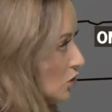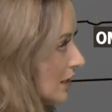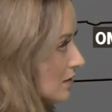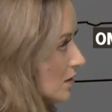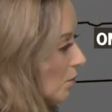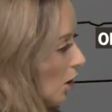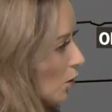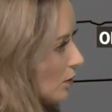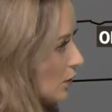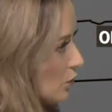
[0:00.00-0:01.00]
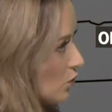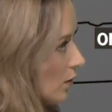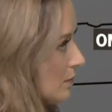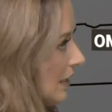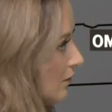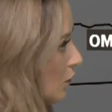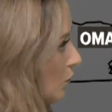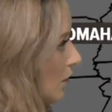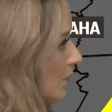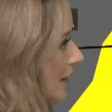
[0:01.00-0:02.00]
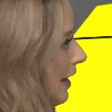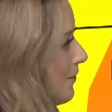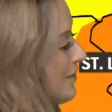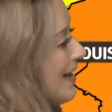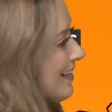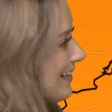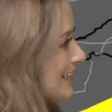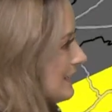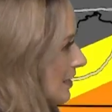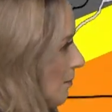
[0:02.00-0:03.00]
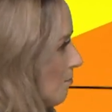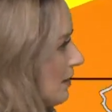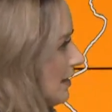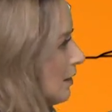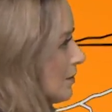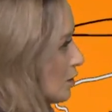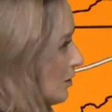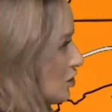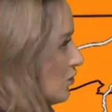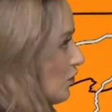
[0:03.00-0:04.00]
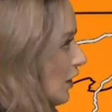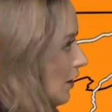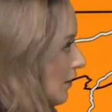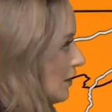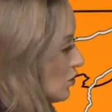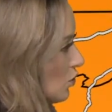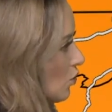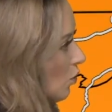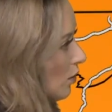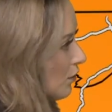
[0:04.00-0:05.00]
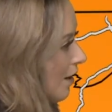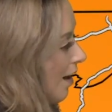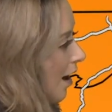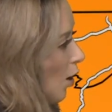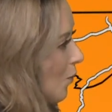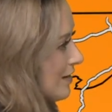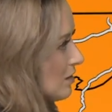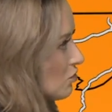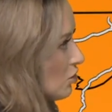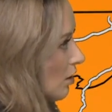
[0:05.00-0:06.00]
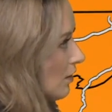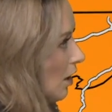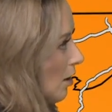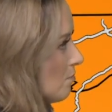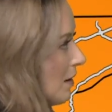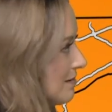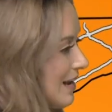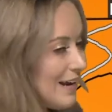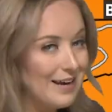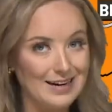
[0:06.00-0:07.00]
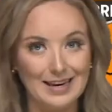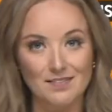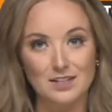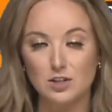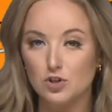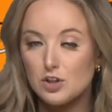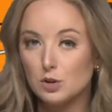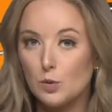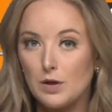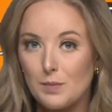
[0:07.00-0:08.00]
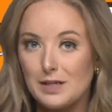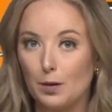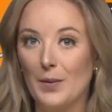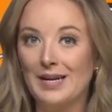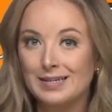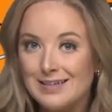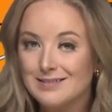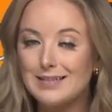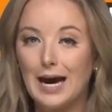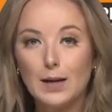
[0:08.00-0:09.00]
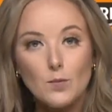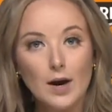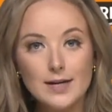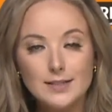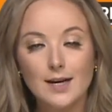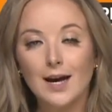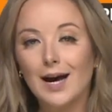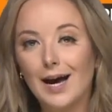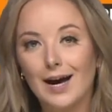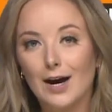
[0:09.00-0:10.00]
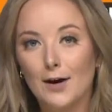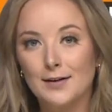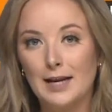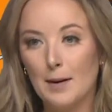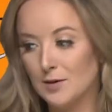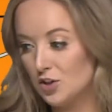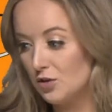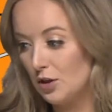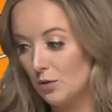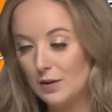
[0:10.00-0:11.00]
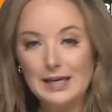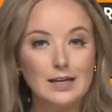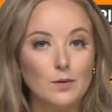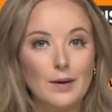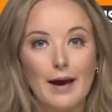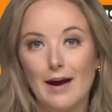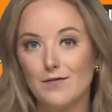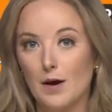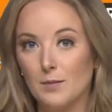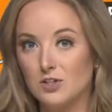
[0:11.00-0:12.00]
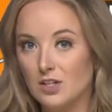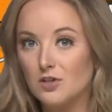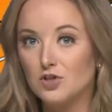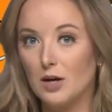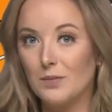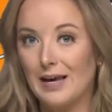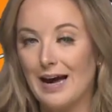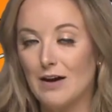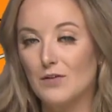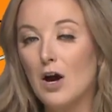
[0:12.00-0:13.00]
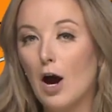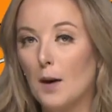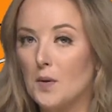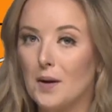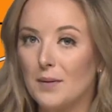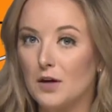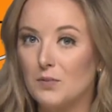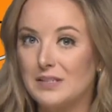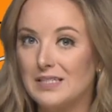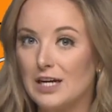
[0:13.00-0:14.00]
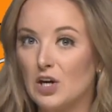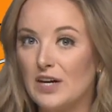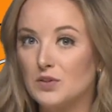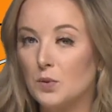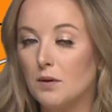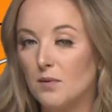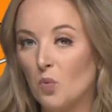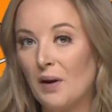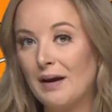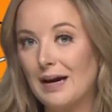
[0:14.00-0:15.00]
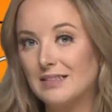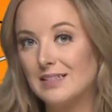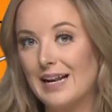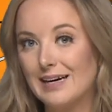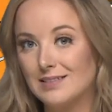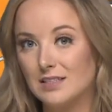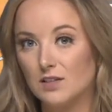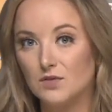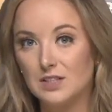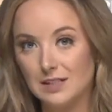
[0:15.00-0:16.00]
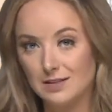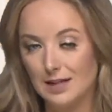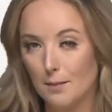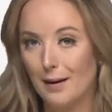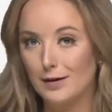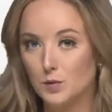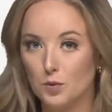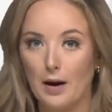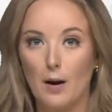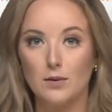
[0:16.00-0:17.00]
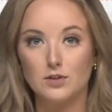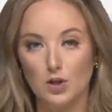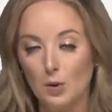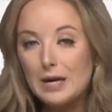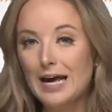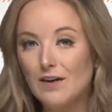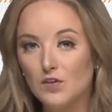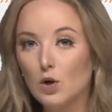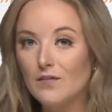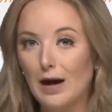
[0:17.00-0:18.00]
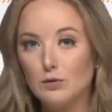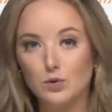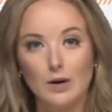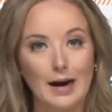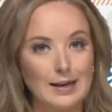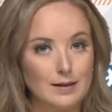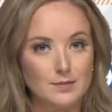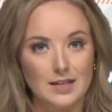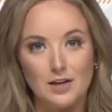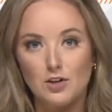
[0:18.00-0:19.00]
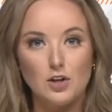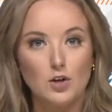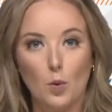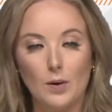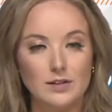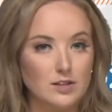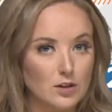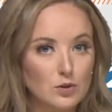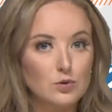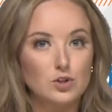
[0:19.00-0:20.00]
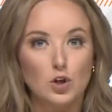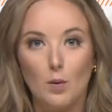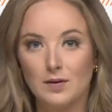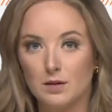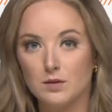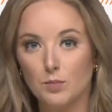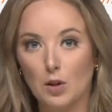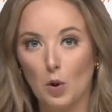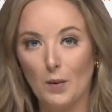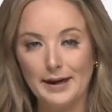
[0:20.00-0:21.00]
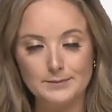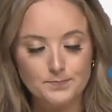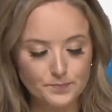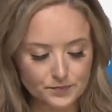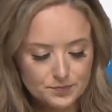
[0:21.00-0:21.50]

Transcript: chance tomorrow with those storms after 3 p.m. That does get medium, especially for areas north west of Charlotte on Monday. And again, this is just going to be dependent time-wise on how much heating we have, how much sunshine we have. Our primary risk here is going to be wind gusts in excess of 60 miles per hour. So if you have outdoor items that you don't want to lose, you don't want them to blow away,